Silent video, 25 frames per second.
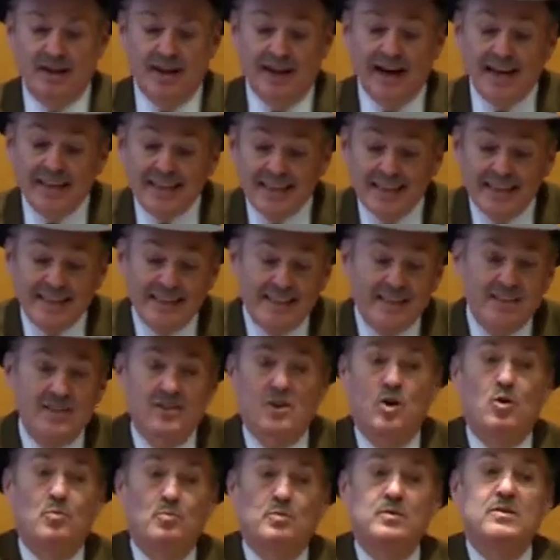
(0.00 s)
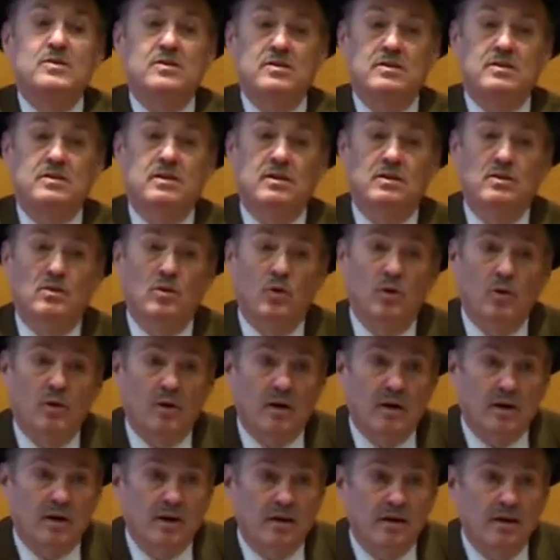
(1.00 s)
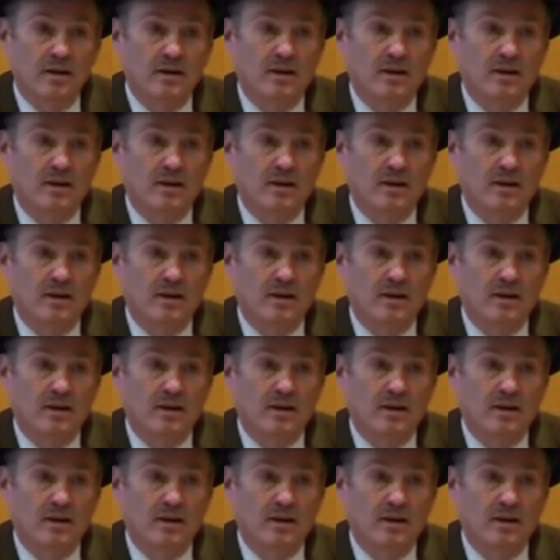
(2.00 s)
I think this opens a door,